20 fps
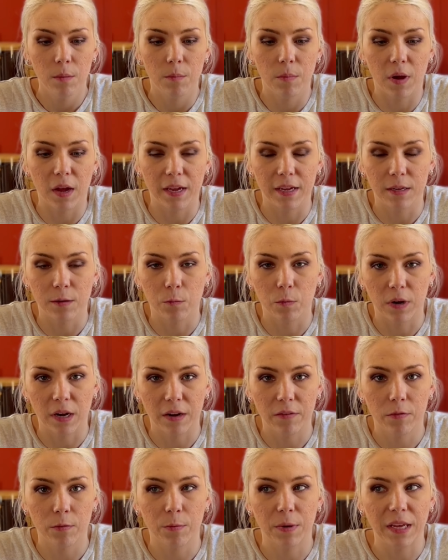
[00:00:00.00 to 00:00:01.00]
But
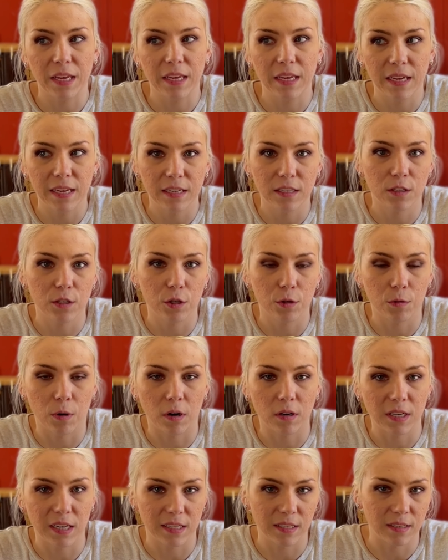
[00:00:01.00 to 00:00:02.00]
whenever we get to
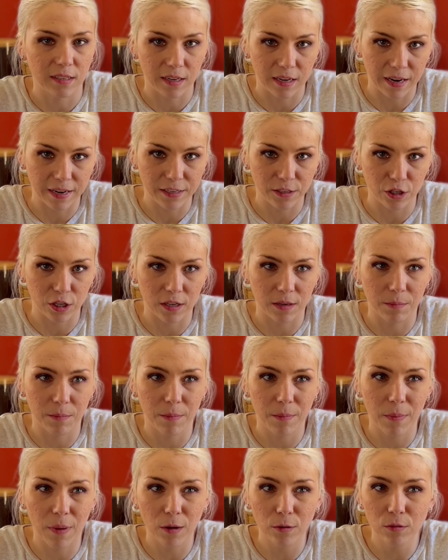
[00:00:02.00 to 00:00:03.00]
our
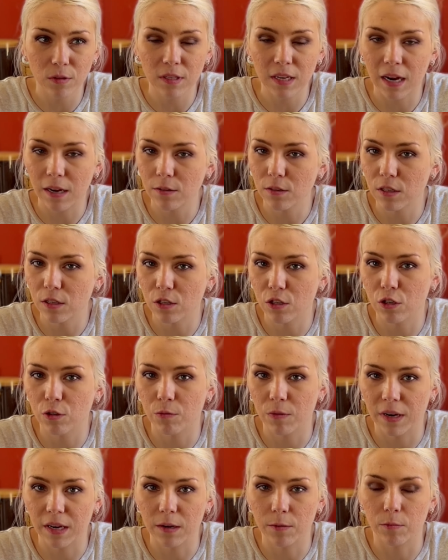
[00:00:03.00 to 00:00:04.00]
destination, most houses you
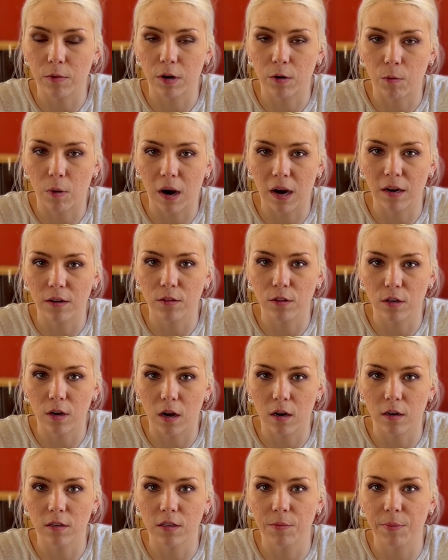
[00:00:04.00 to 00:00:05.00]
rent require the
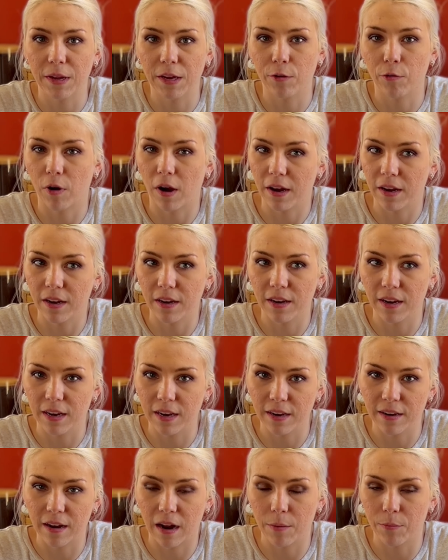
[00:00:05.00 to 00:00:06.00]
dog to be crated
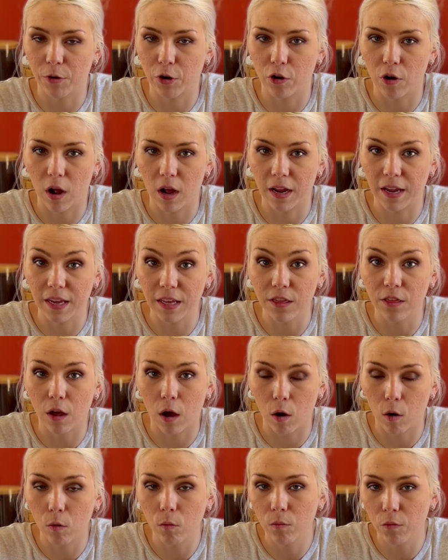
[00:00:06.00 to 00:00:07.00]
anytime you're not in the
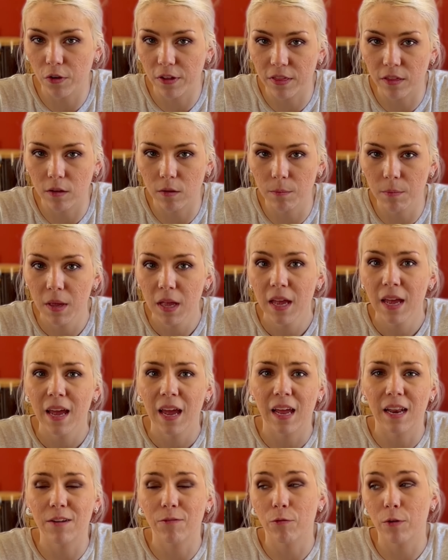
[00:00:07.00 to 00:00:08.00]
home with them.
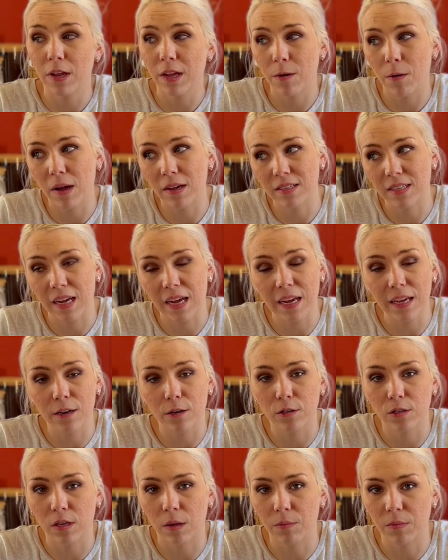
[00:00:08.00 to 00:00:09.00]
And if we go out to eat
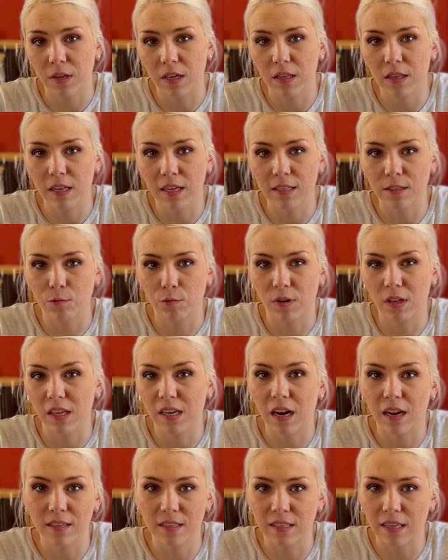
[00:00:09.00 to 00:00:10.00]
or something, it's really
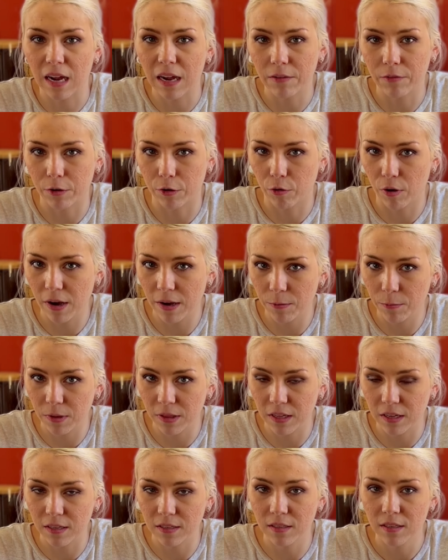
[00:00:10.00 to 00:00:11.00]
nice to have a crate
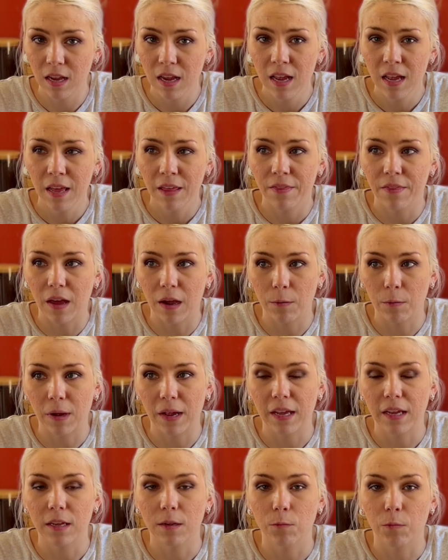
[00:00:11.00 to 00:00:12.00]
with us. That
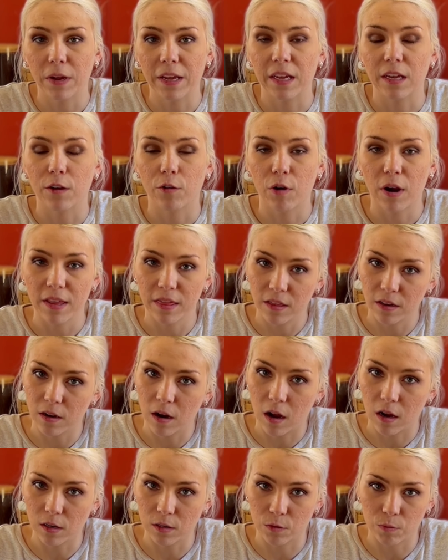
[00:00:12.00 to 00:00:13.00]
way we can crate the
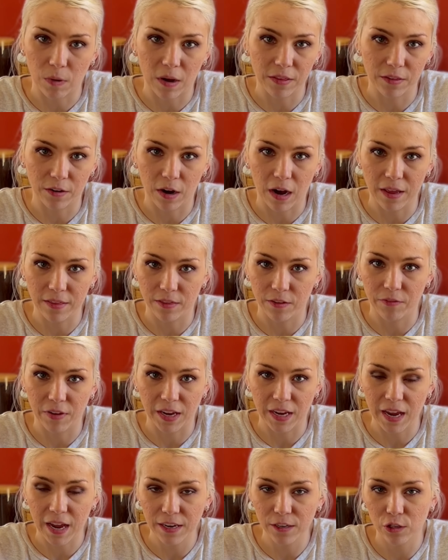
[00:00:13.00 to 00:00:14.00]
dogs while they're at the
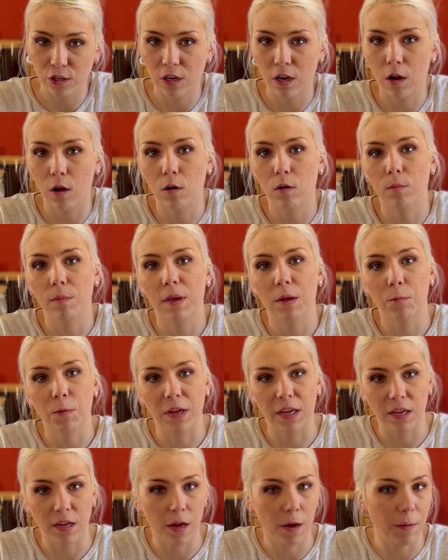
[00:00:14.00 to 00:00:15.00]
vacation home, and we
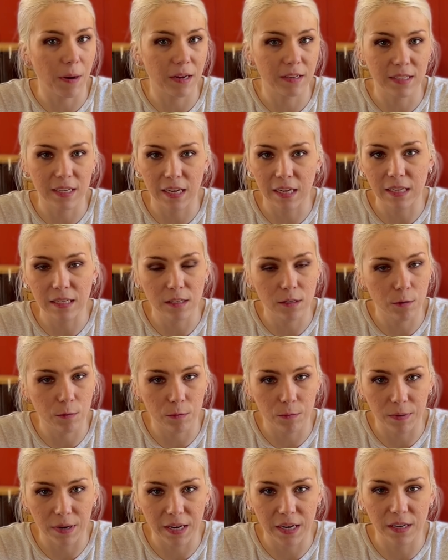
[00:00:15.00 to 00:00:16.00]
can go out to eat, do
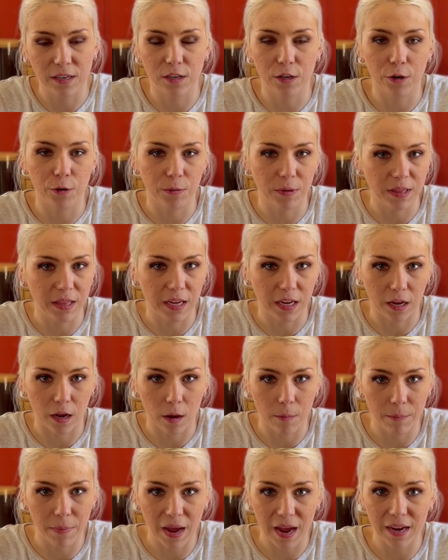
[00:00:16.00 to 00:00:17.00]
what we need to do, and then
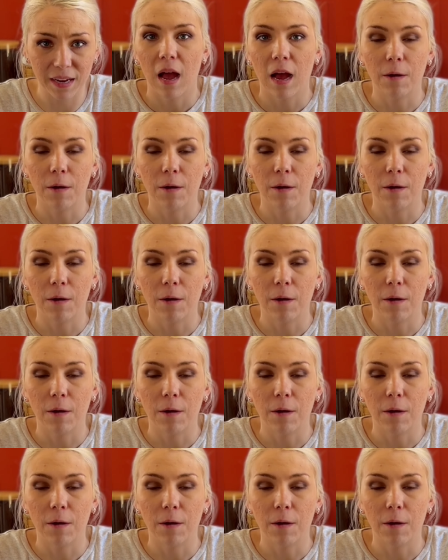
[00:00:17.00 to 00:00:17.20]
come back.